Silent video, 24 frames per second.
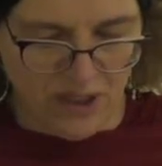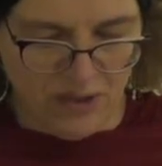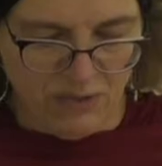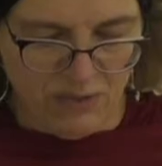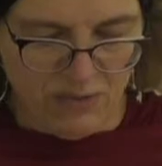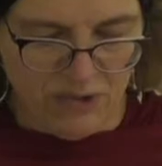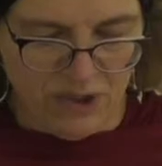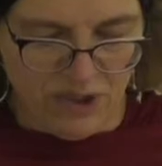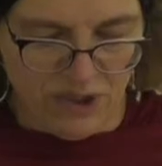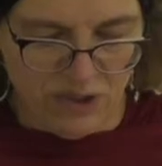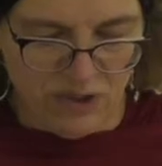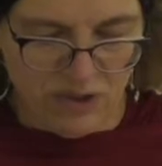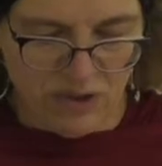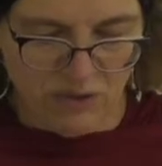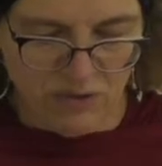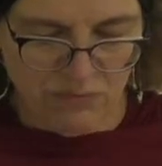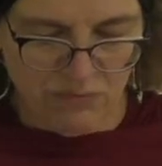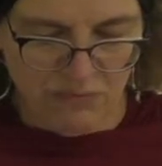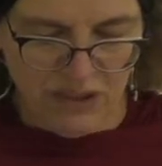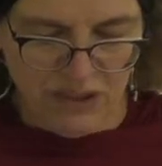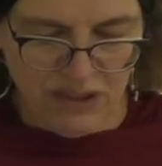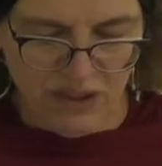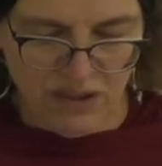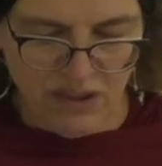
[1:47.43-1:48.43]
which it took
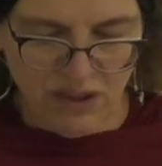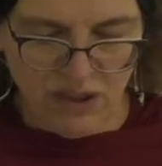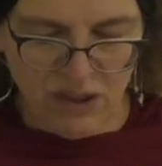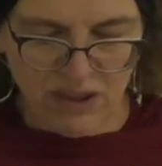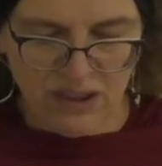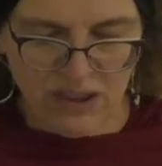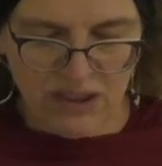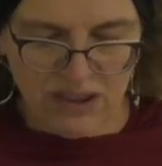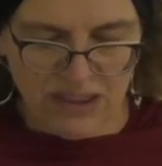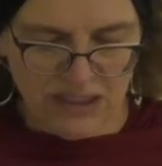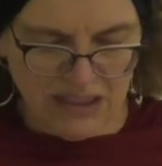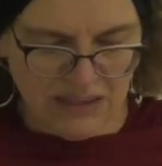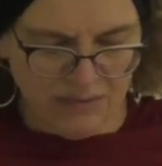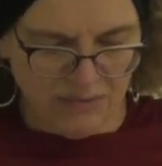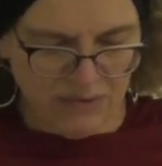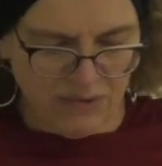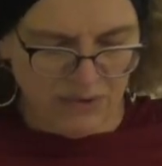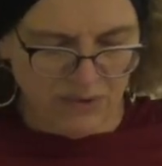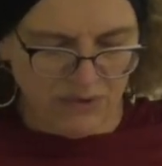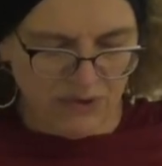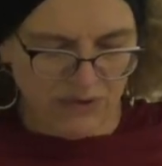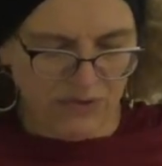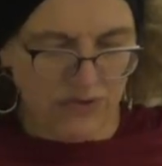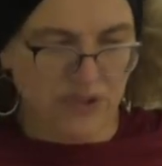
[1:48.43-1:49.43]
me a long time
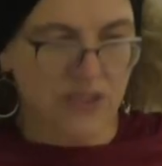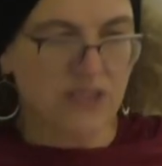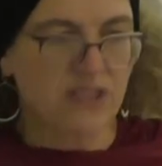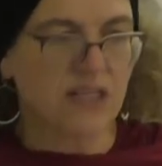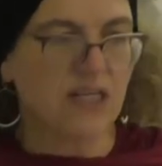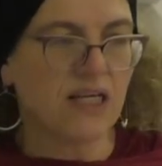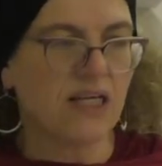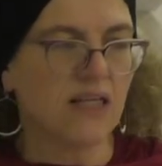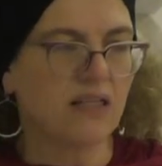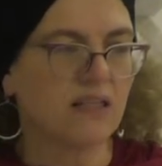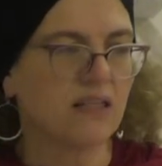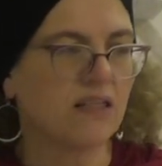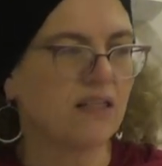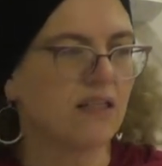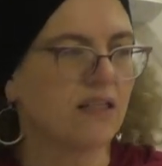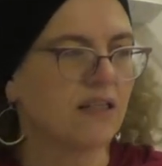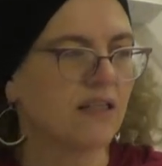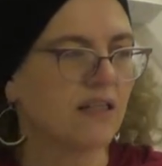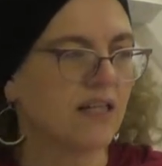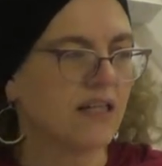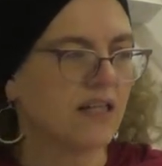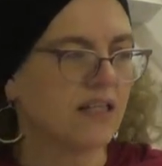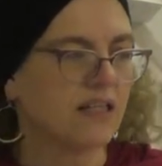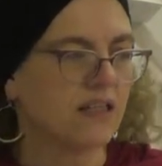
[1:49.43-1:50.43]
to understand
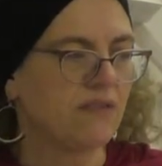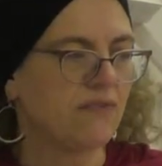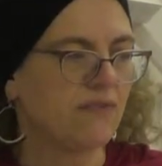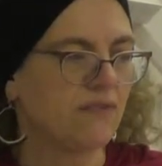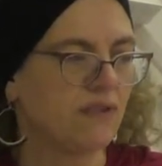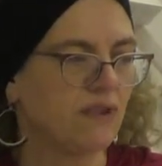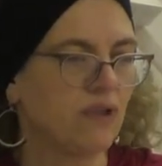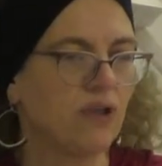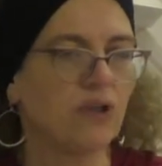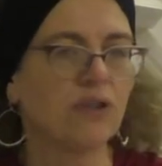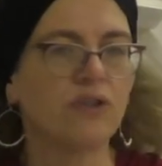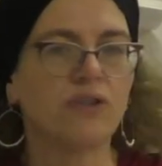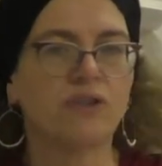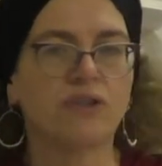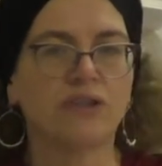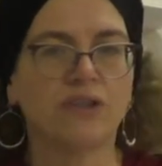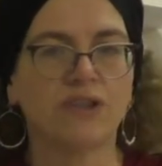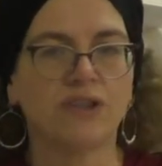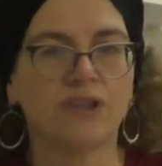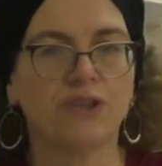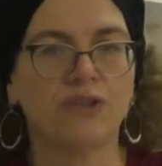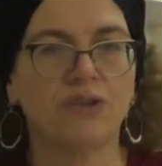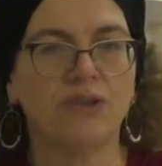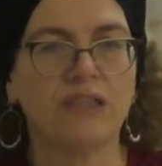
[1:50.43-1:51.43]
and even longer
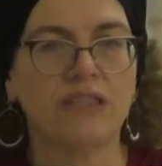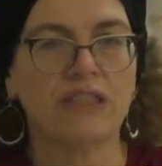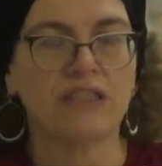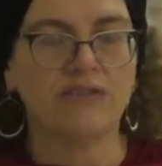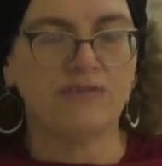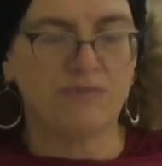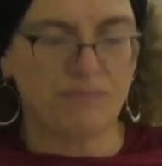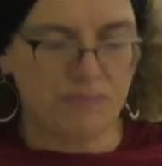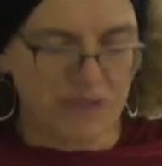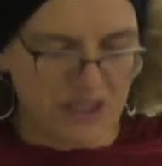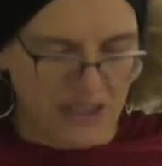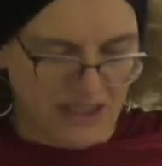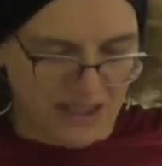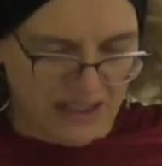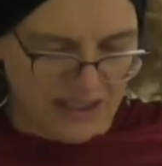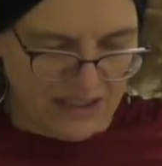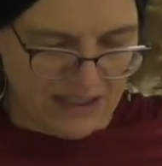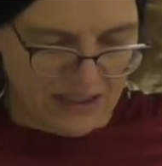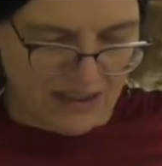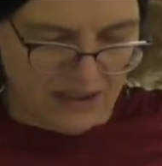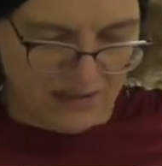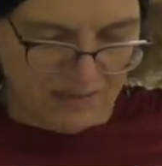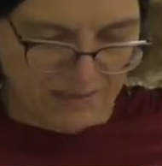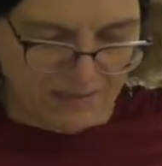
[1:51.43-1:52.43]
to leave behind.